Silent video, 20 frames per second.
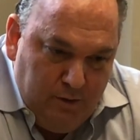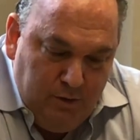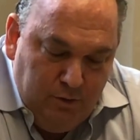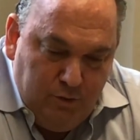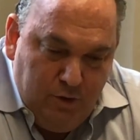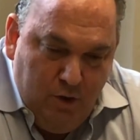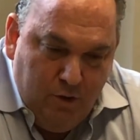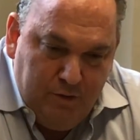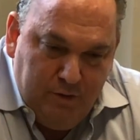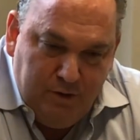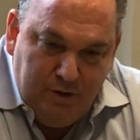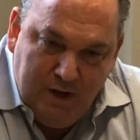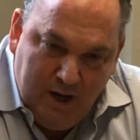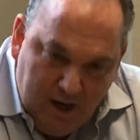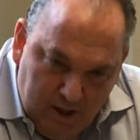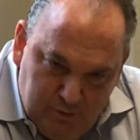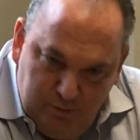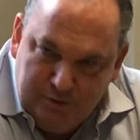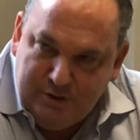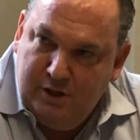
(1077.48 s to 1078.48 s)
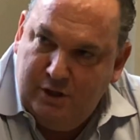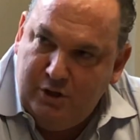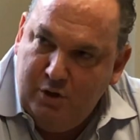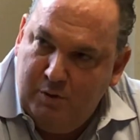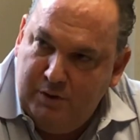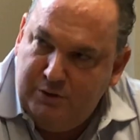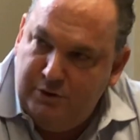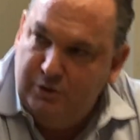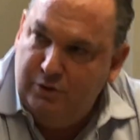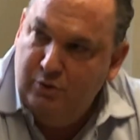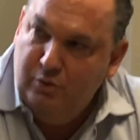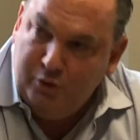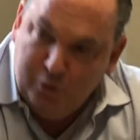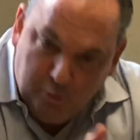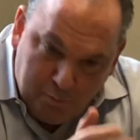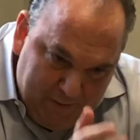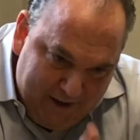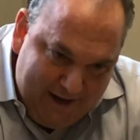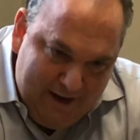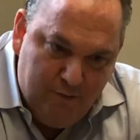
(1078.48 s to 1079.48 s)
you'd go to the doctor, tell you what to do.
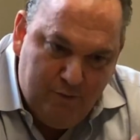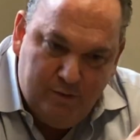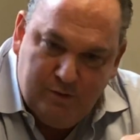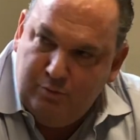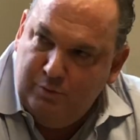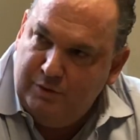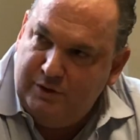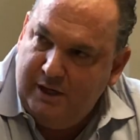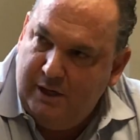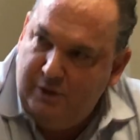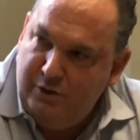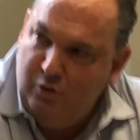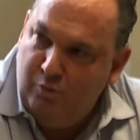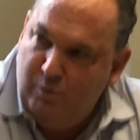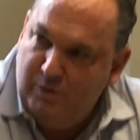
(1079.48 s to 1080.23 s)
Your parent would tell